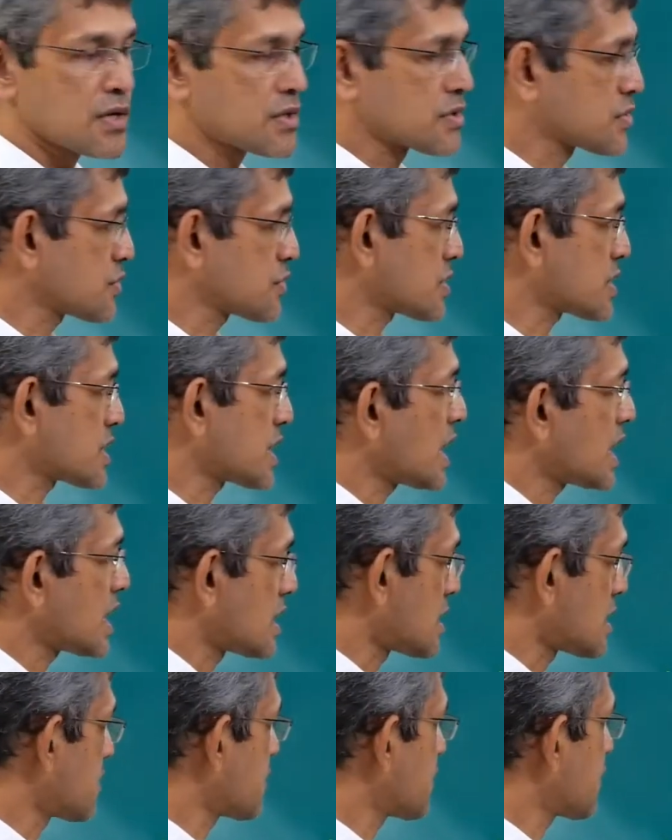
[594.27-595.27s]
So
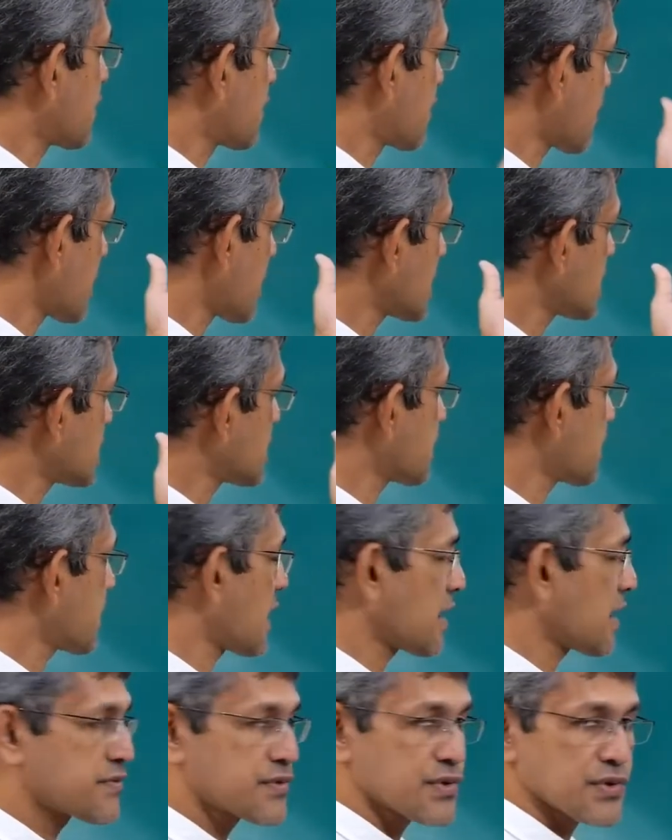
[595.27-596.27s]
10. 4 into
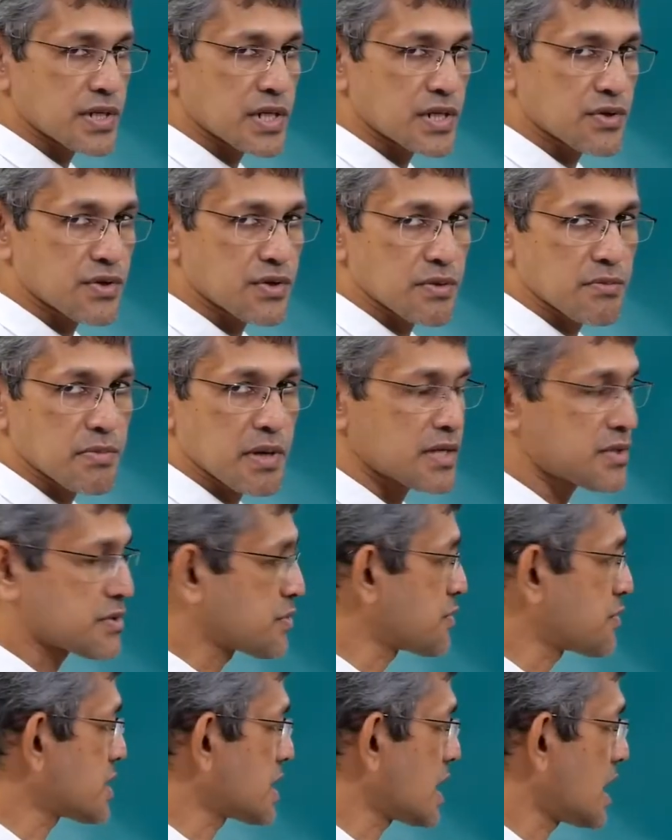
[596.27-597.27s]
5, 20, 20 by
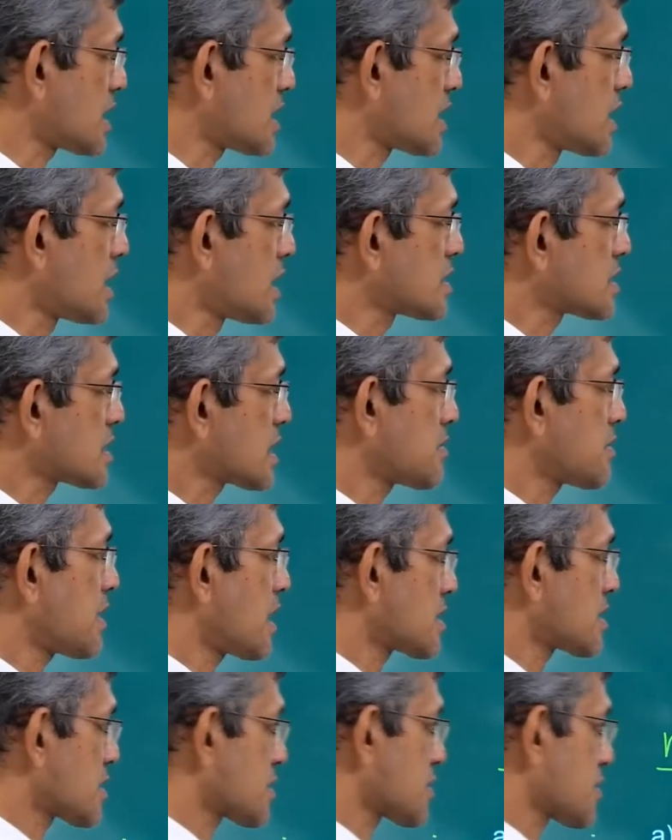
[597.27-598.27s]
2, 10. Same
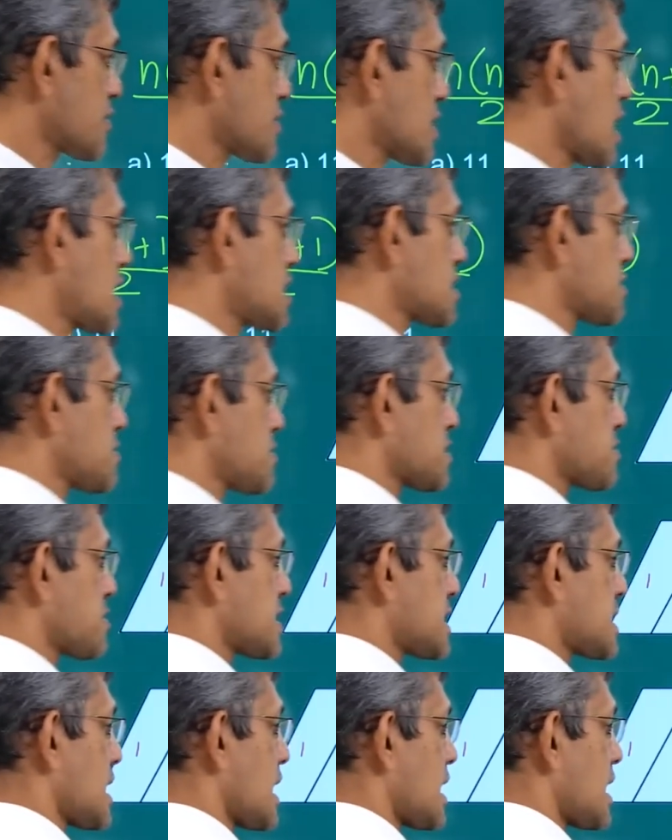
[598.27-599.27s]
answer. So the answer must be
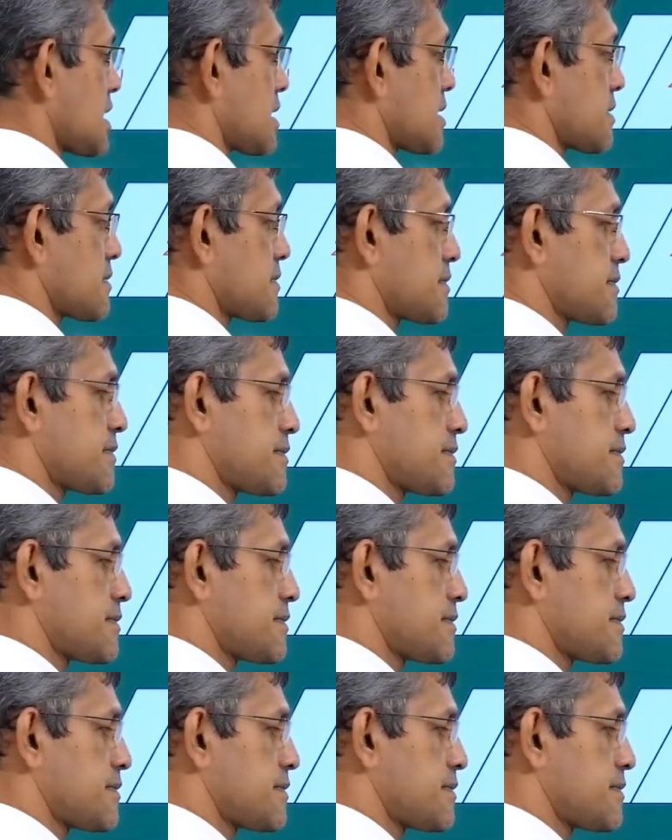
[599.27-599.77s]
10.